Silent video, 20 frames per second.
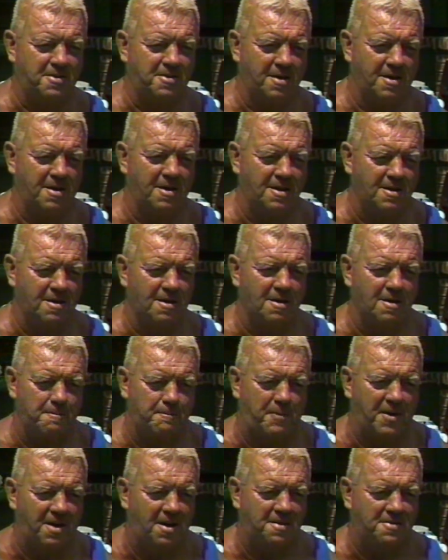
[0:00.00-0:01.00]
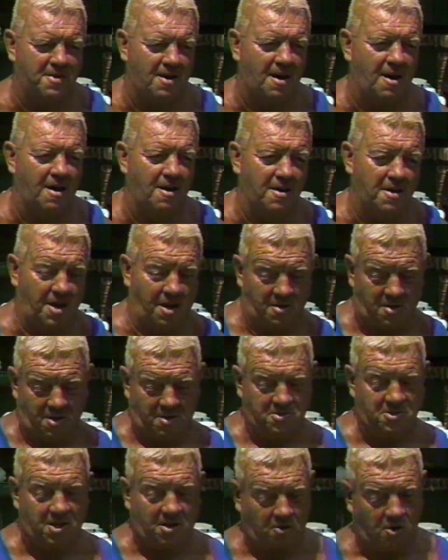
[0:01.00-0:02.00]
little peak there. And then
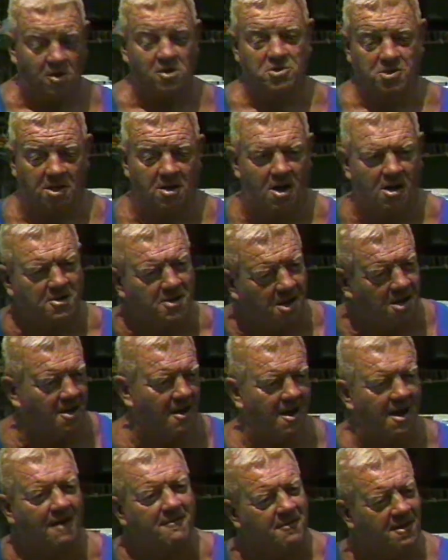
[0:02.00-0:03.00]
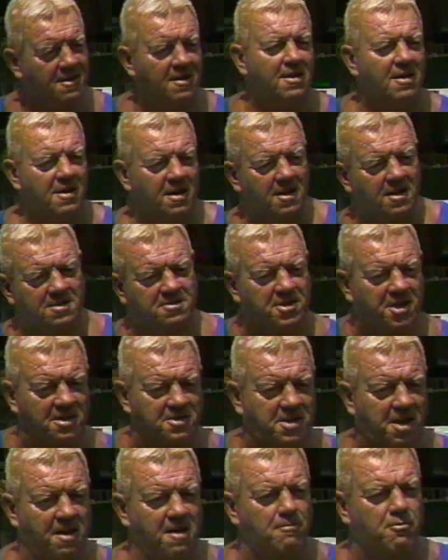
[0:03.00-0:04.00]
as it goes along, it'll
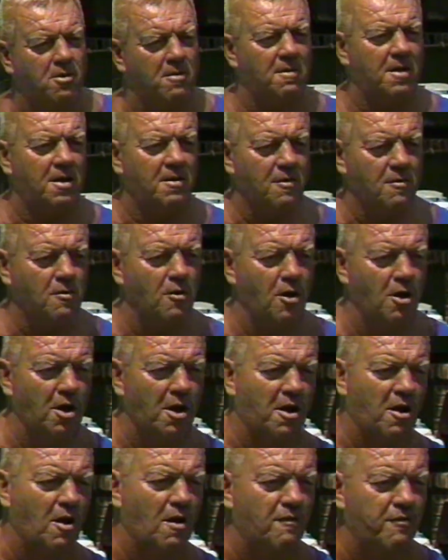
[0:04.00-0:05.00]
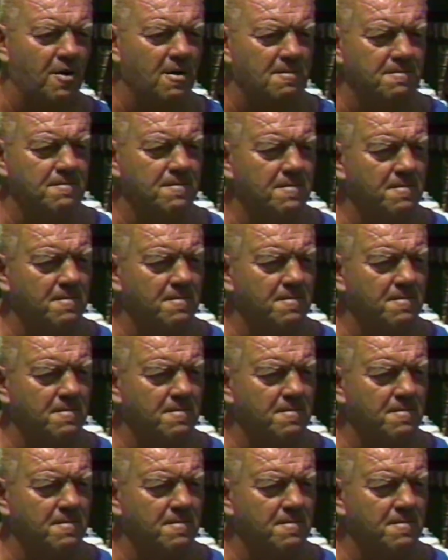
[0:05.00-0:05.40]
just keep rolling over.